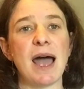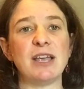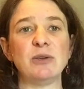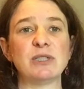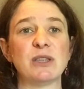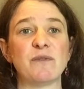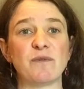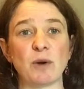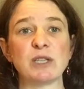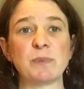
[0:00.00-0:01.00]
I use the
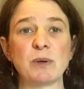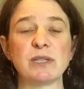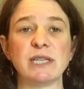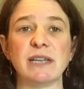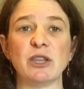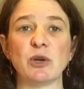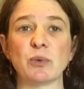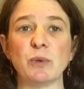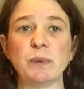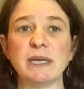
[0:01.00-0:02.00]
first person in the
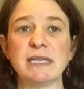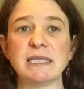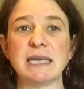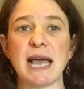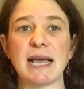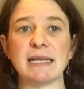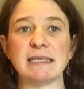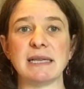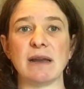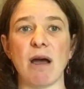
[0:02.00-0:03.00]
group list
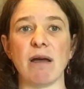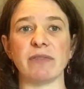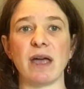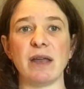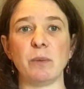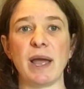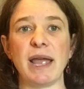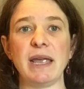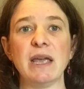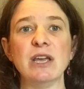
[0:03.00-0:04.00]
as an online
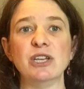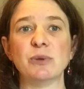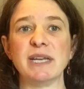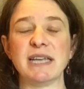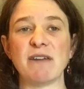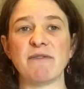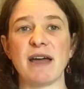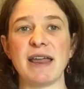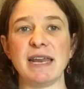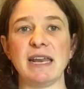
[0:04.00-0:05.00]
way to
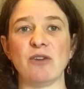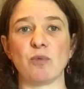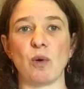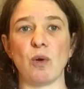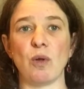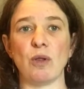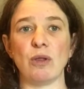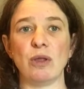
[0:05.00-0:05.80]
identify a needed role.